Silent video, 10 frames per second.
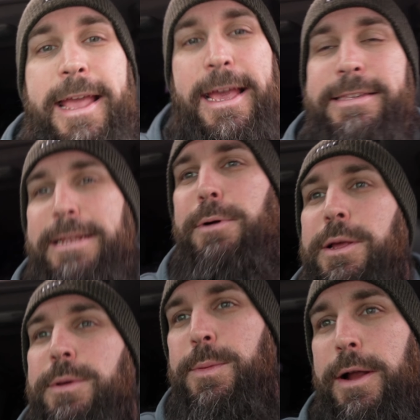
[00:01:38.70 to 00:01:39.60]
in case
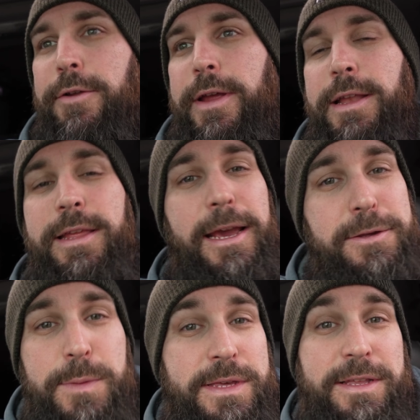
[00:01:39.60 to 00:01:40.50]
anybody was wondering,
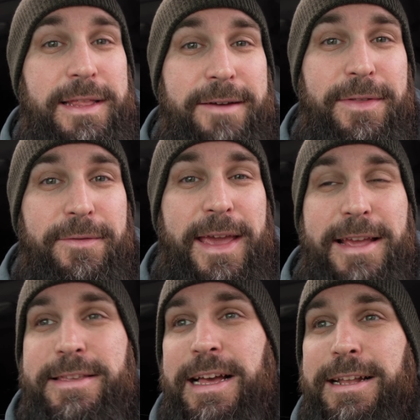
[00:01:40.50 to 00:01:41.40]
yes, we still love the
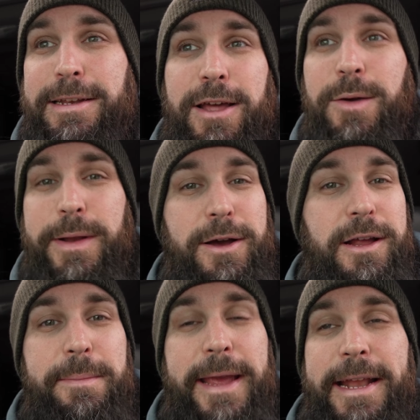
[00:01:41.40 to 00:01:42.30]
V8 sound, and no, we're not
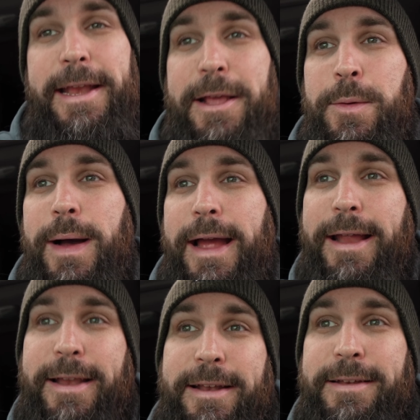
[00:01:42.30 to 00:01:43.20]
going to make it any
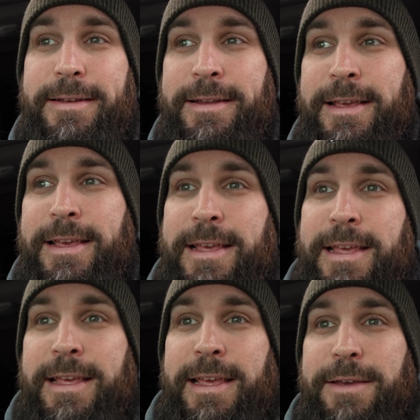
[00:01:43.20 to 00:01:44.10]
quiet. And
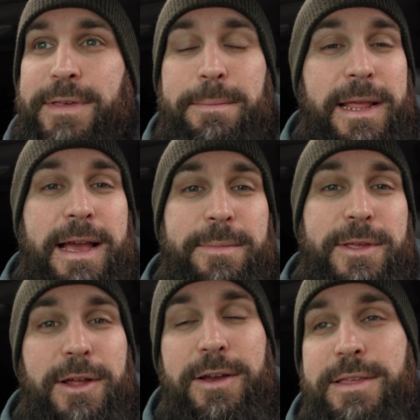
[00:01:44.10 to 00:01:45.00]
if somebody comes
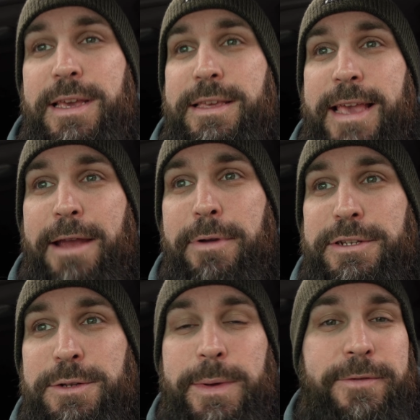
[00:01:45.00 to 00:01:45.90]
along and says, hey
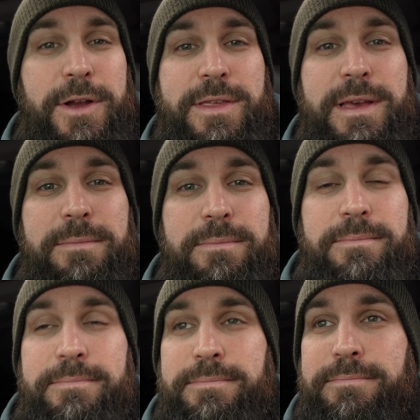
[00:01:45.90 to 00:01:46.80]
Richard, we've got
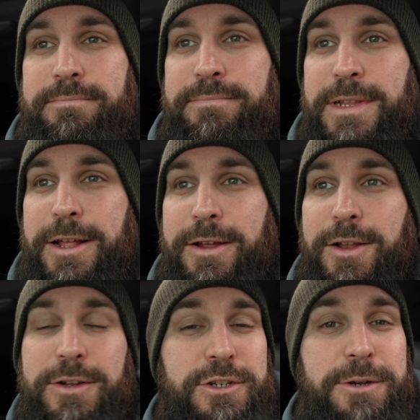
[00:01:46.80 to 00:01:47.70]
some
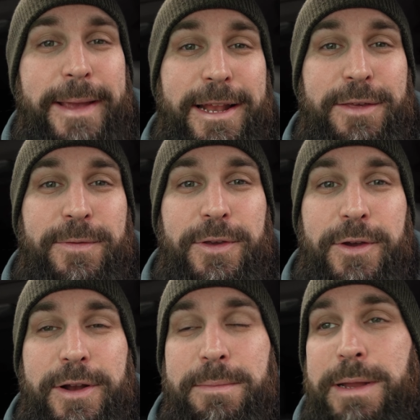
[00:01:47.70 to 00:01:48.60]
long tube headers for
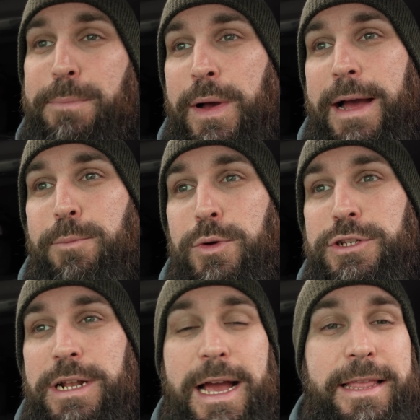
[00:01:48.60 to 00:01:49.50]
you in a mid pipe,
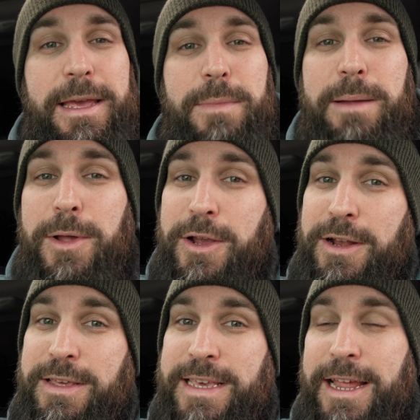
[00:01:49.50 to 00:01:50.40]
would you like them? I'm not going
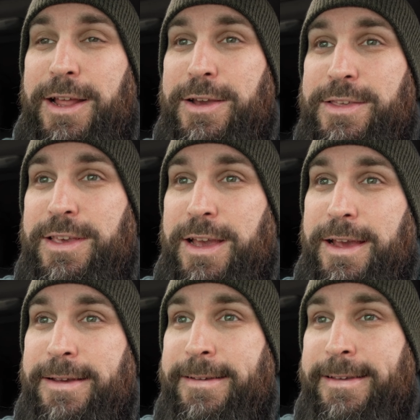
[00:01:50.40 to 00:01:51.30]
to say no. So